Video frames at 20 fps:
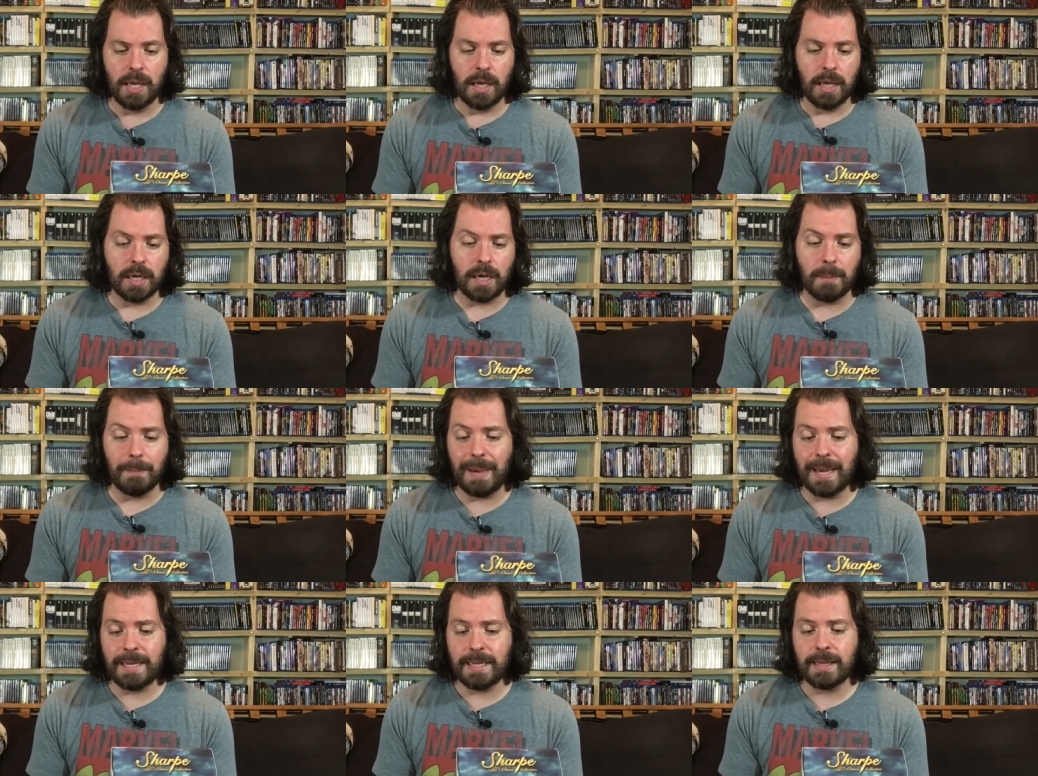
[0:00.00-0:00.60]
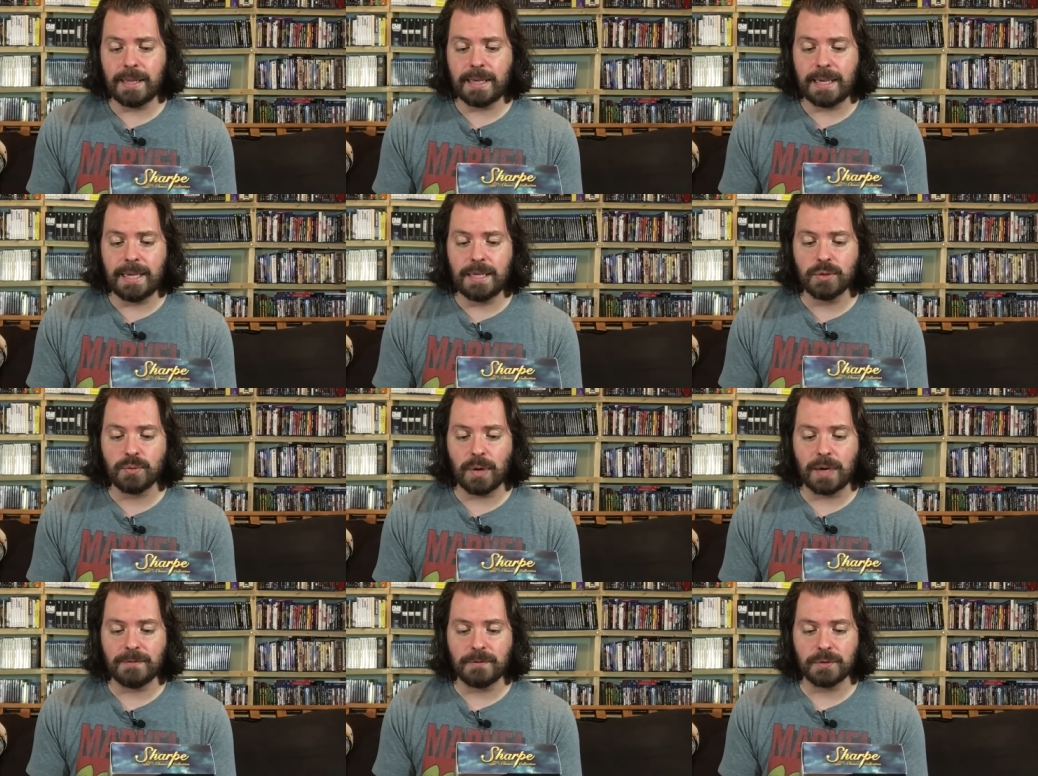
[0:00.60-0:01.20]
commanding the
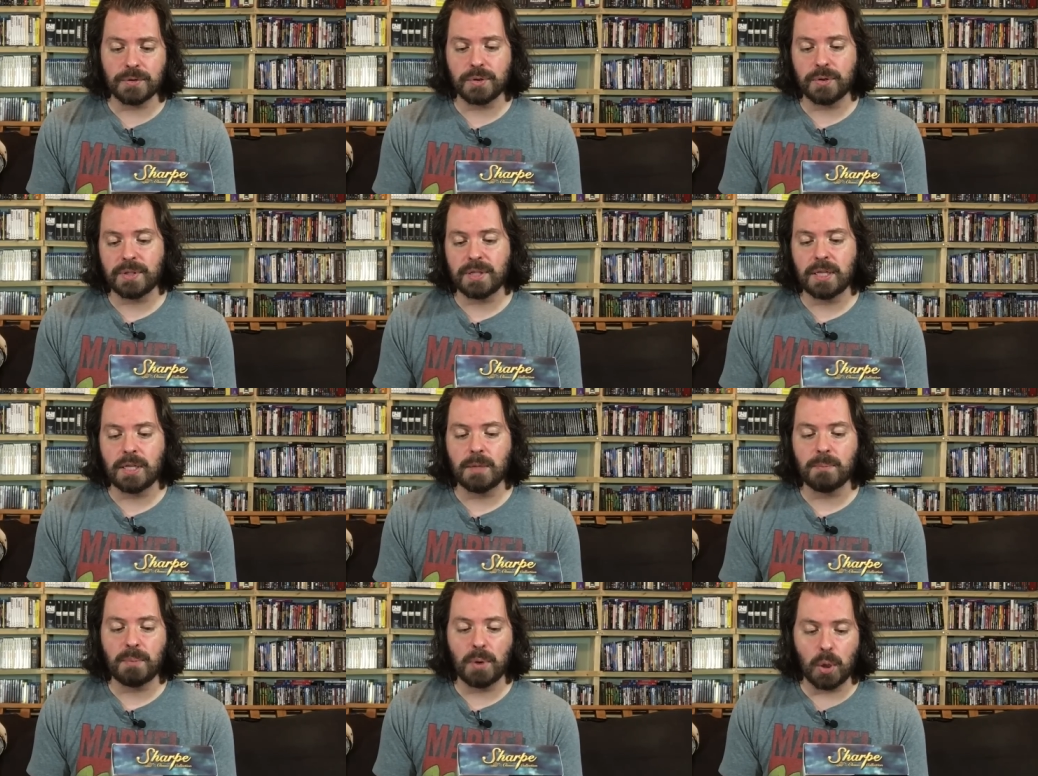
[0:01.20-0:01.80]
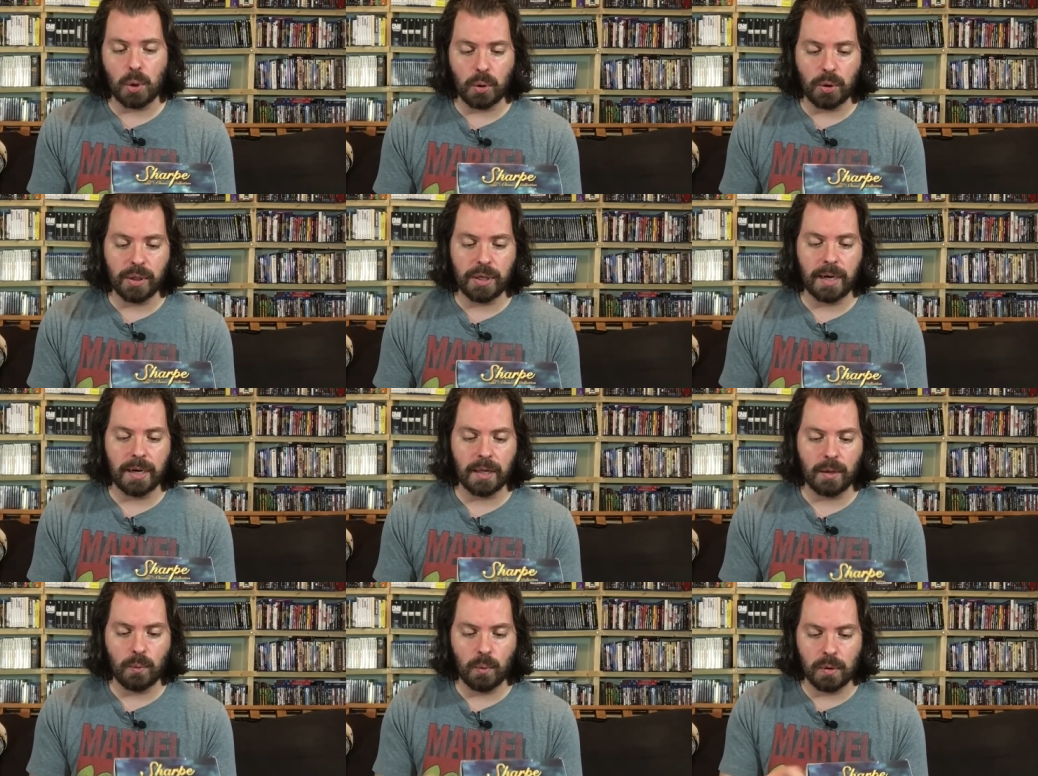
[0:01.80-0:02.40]
King's Rifles during the
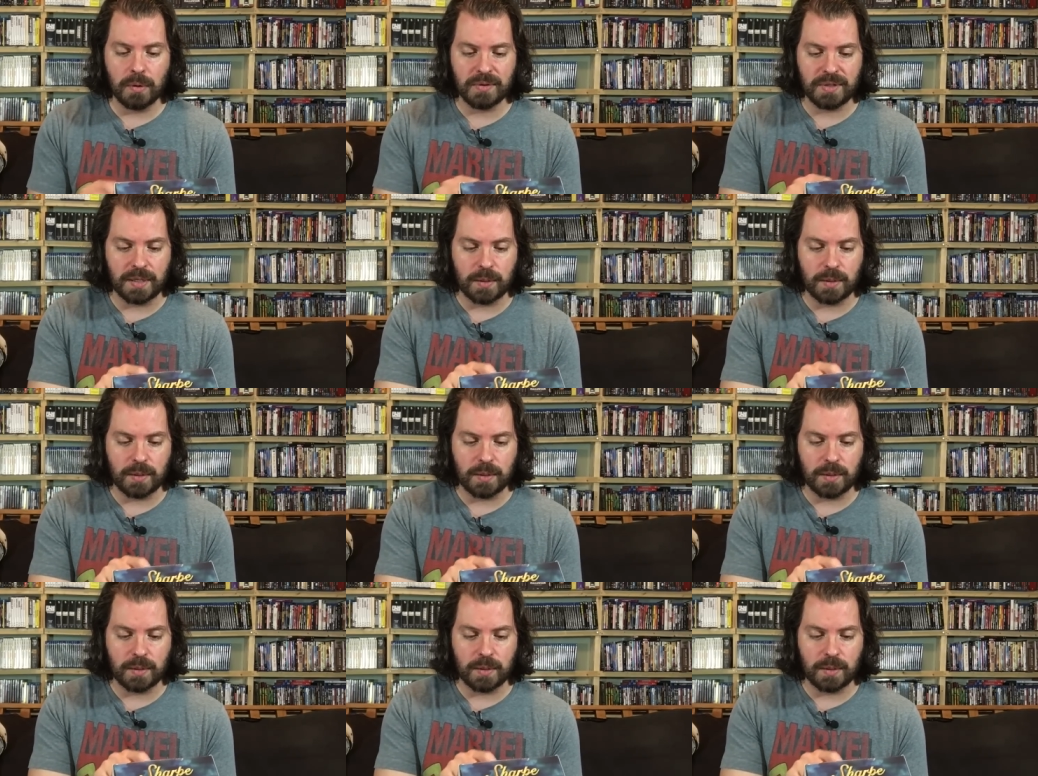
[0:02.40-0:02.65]
Napoleonic Wars.